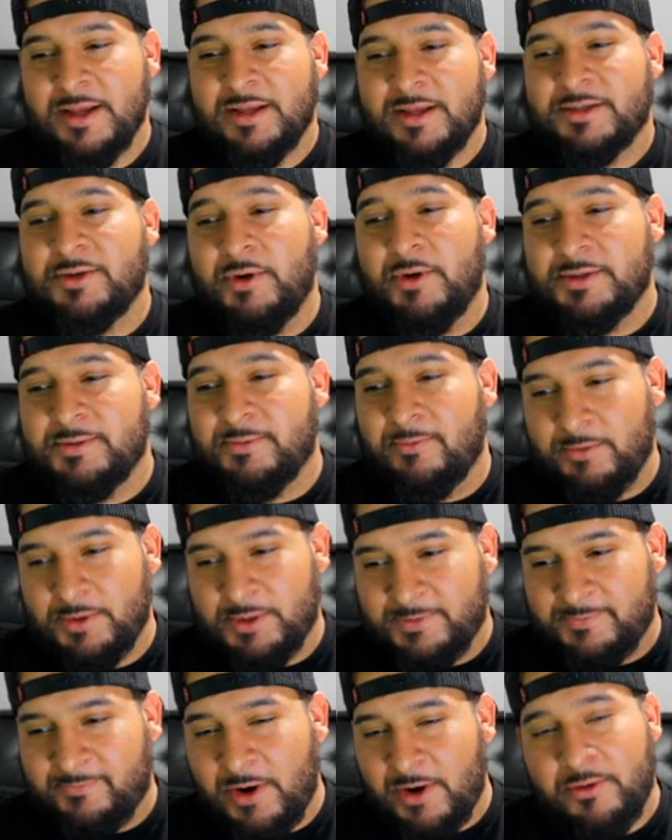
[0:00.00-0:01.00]
So it's
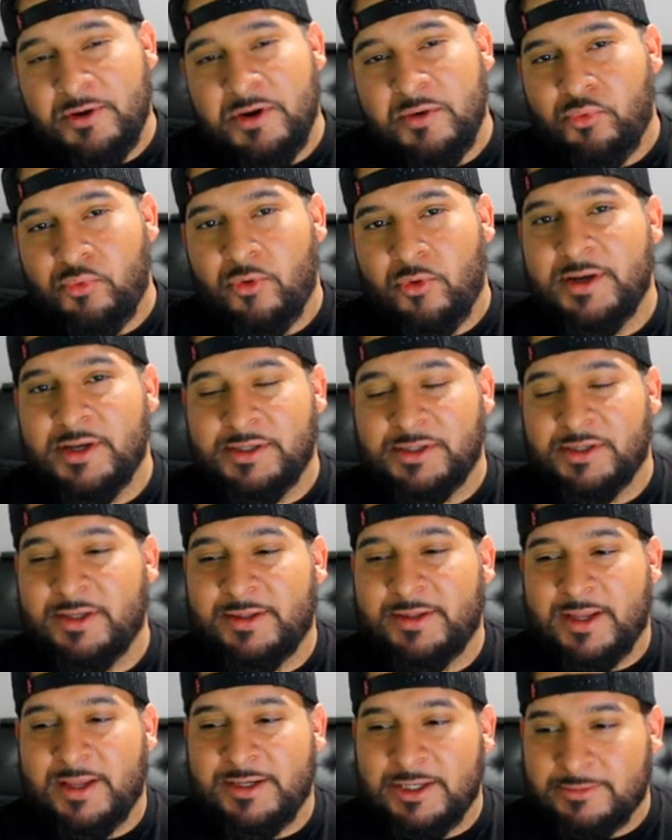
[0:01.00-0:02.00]
very important that you
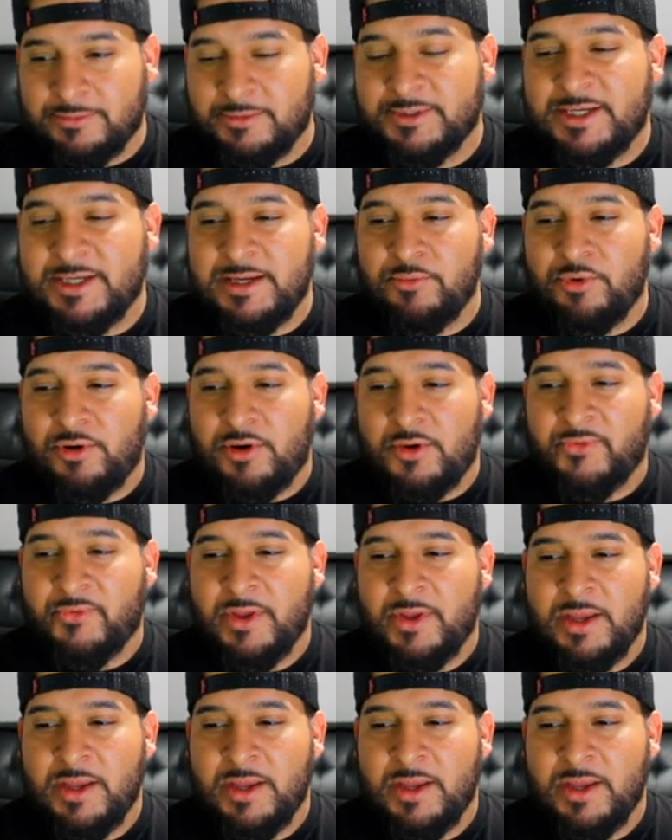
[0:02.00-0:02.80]
get that double team off.